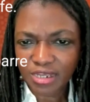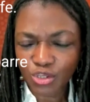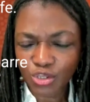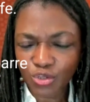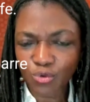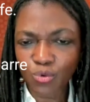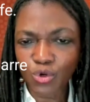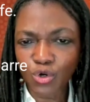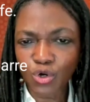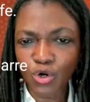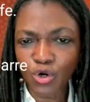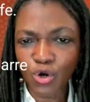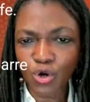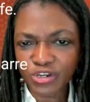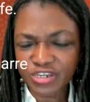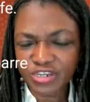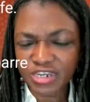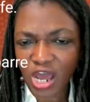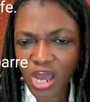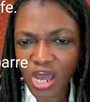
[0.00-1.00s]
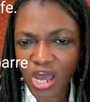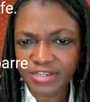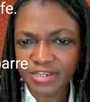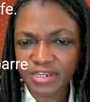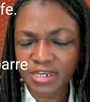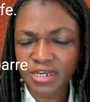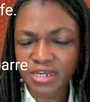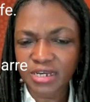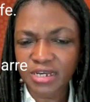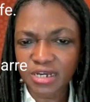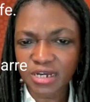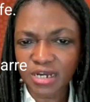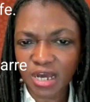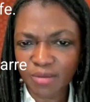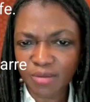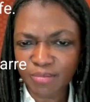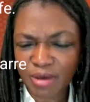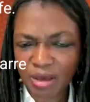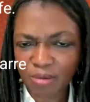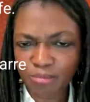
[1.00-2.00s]
You could not
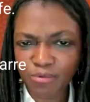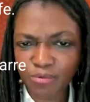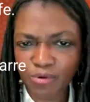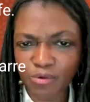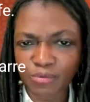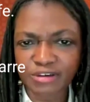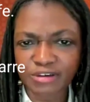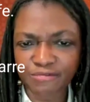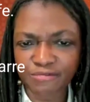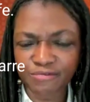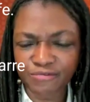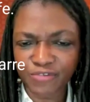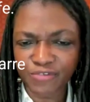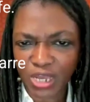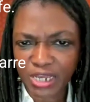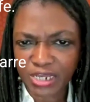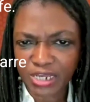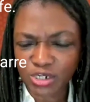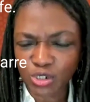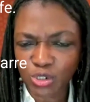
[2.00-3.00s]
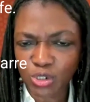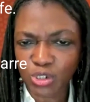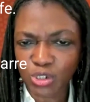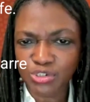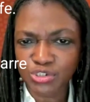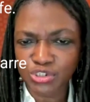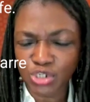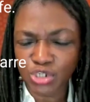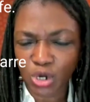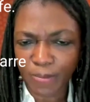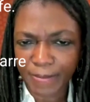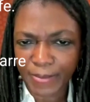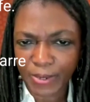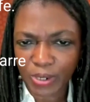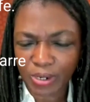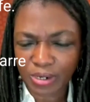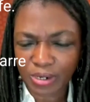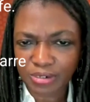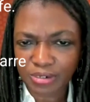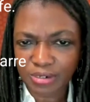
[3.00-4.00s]
come up with a final
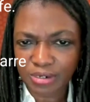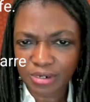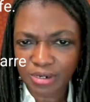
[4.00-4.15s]
number.